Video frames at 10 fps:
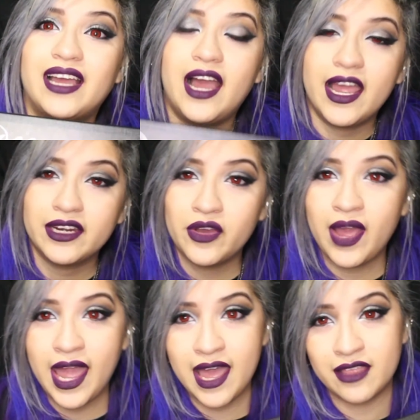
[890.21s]
I
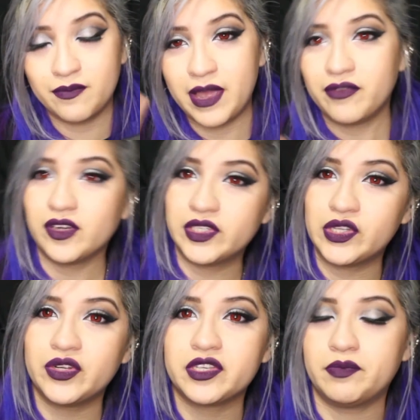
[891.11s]
know my first
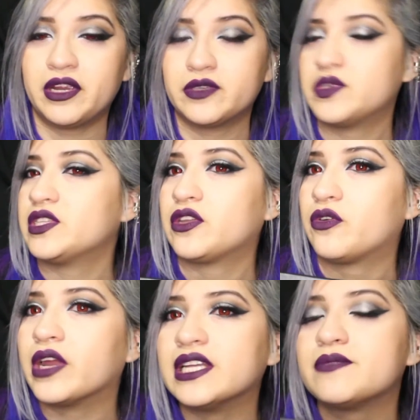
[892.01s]
little experience wasn't the
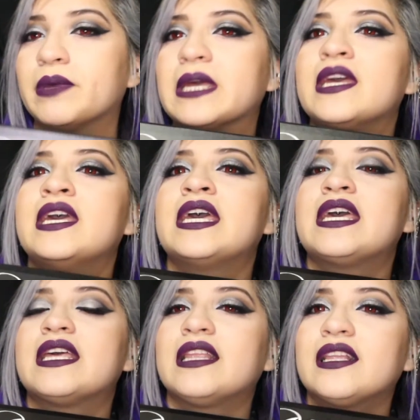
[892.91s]
greatest, but
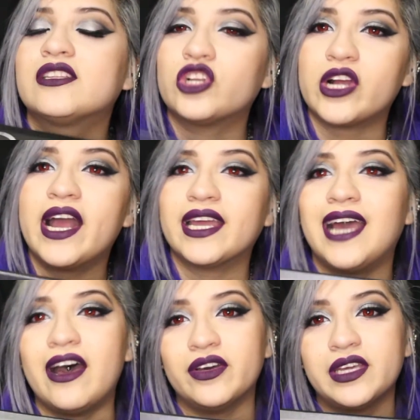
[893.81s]
try it
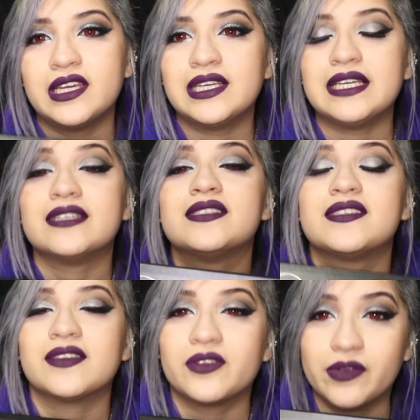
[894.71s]
out. It
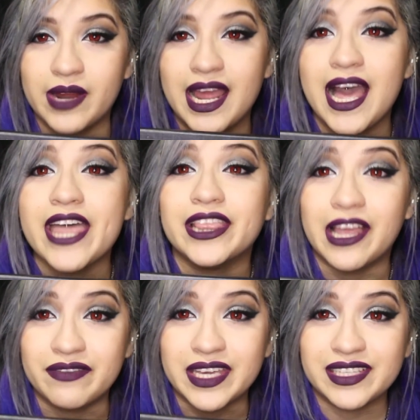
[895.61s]
is great. I
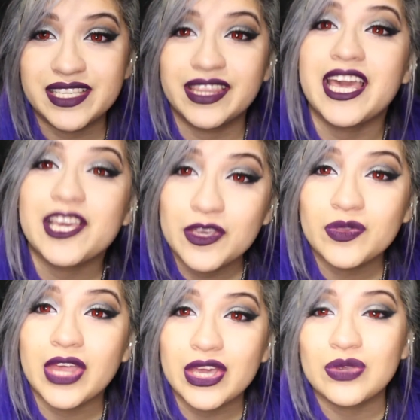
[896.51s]
love it. Thank you,
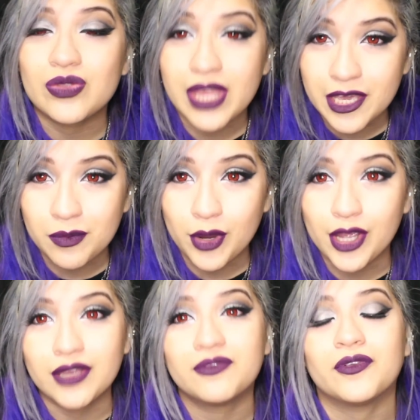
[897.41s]
thank you, thank you,
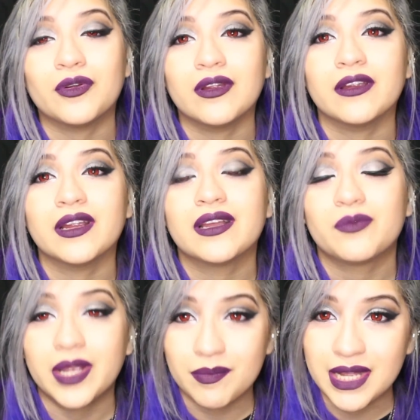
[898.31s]
Mariah, for
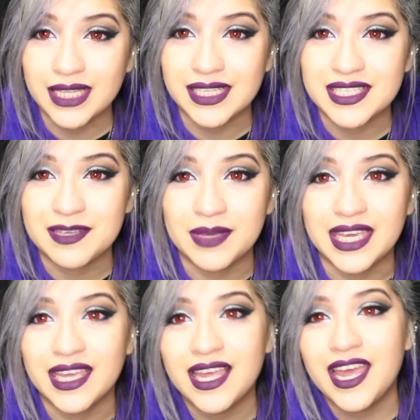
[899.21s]
recommending this to
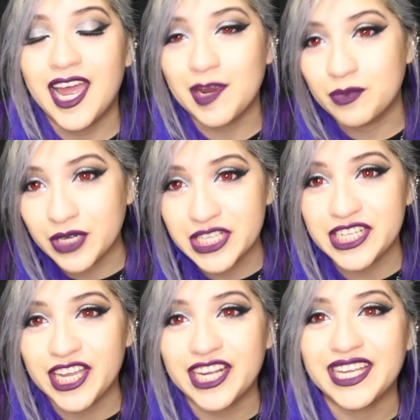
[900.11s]
me. I
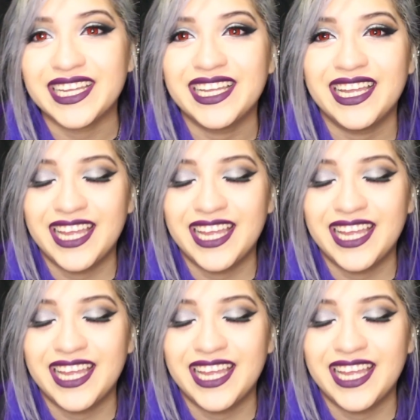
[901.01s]
appreciate it.